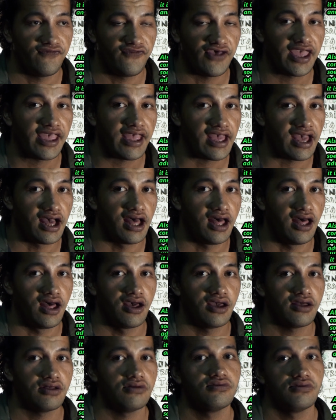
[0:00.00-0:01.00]
they
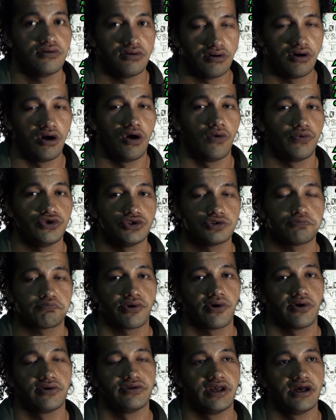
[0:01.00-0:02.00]
are, I'll use
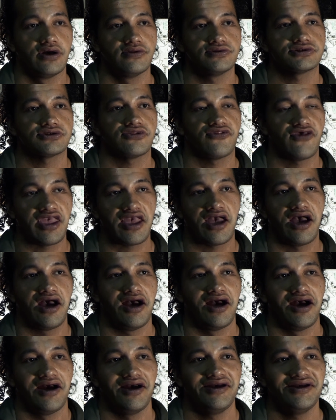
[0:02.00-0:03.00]
pronouns, they
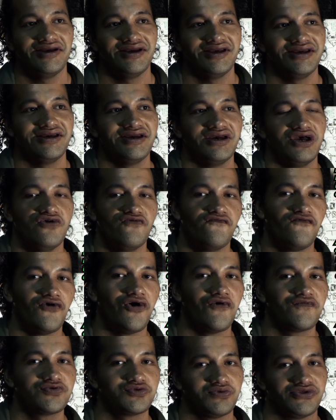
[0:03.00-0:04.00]
are
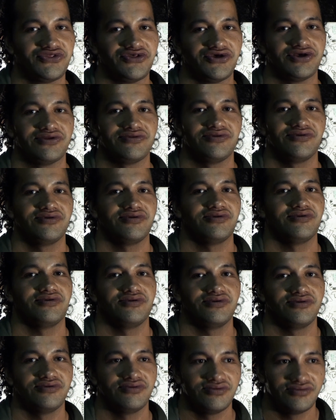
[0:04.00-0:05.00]
involved with it
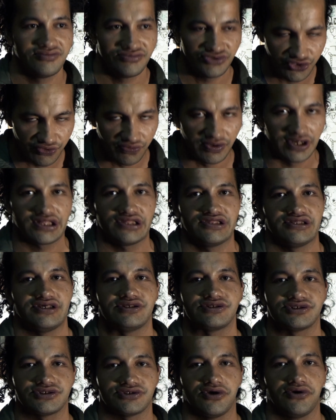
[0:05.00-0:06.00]
directly.
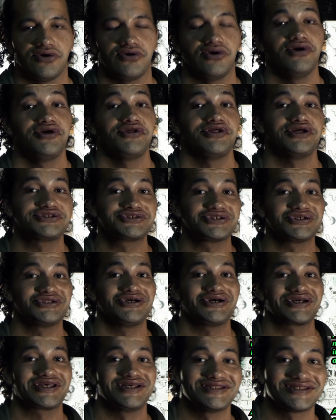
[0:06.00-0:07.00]
So that's
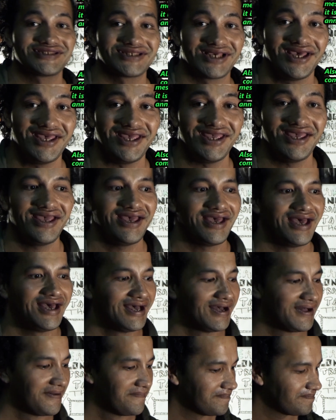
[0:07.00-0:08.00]
all I can say.
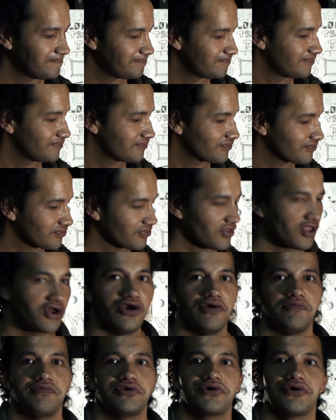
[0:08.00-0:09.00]

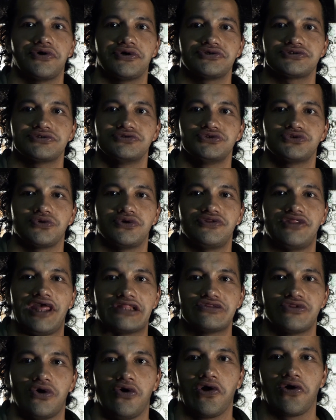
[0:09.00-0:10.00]
Hope you guys enjoyed
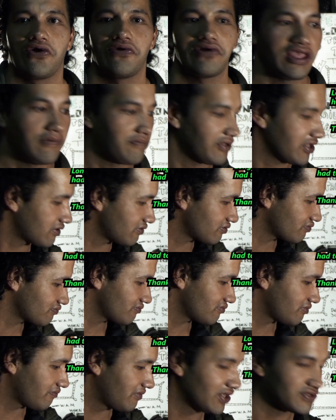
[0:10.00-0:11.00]
that long epic
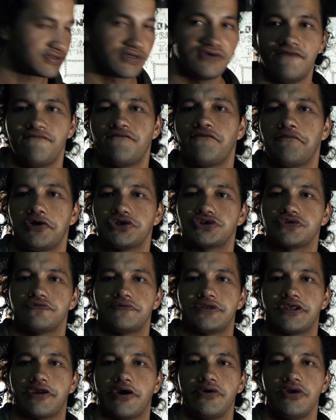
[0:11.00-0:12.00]
amount of
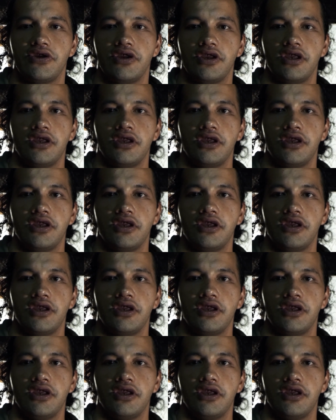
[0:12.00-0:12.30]
information video.